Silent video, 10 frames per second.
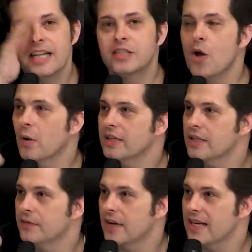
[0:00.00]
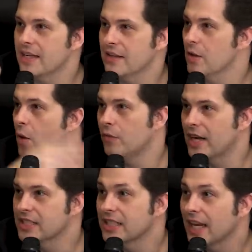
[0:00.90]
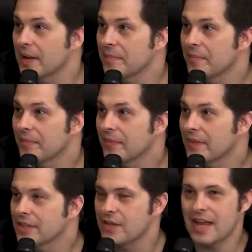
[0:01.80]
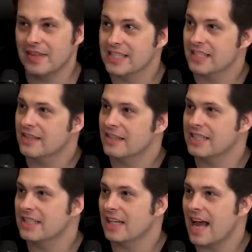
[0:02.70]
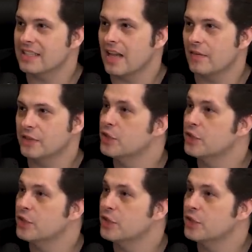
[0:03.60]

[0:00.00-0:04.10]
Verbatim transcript: it's a totally different idea than the whole rest of the game okay so then the power plant. this is the last level